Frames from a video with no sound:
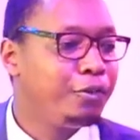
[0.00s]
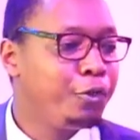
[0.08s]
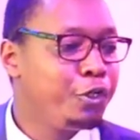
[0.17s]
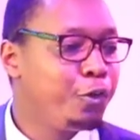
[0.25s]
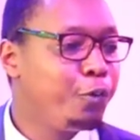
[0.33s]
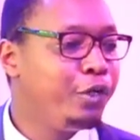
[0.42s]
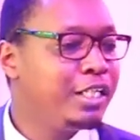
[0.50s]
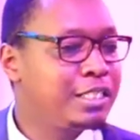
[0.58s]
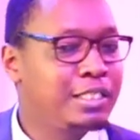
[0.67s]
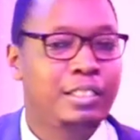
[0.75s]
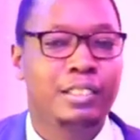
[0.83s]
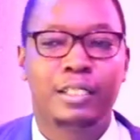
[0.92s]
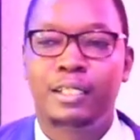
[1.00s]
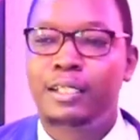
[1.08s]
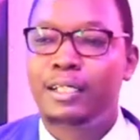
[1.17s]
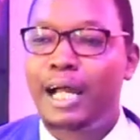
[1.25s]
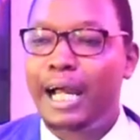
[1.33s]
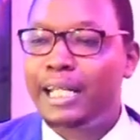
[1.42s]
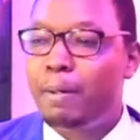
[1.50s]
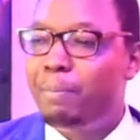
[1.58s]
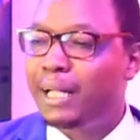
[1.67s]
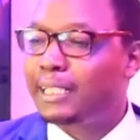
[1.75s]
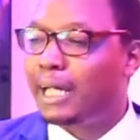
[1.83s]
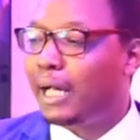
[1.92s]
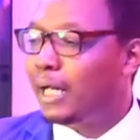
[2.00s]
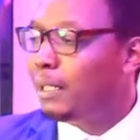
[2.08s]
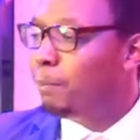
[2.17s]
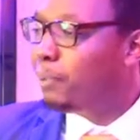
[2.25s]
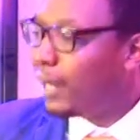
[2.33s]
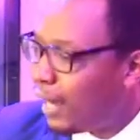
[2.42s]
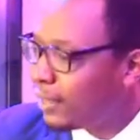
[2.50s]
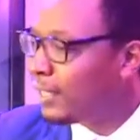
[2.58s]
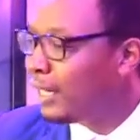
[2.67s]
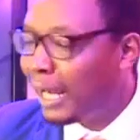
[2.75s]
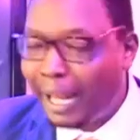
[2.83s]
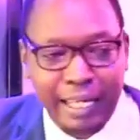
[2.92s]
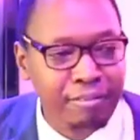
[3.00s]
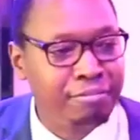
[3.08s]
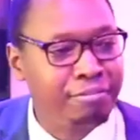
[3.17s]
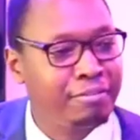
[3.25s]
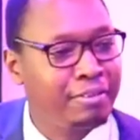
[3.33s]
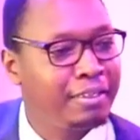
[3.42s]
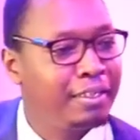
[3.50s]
who you wish had a better path in life,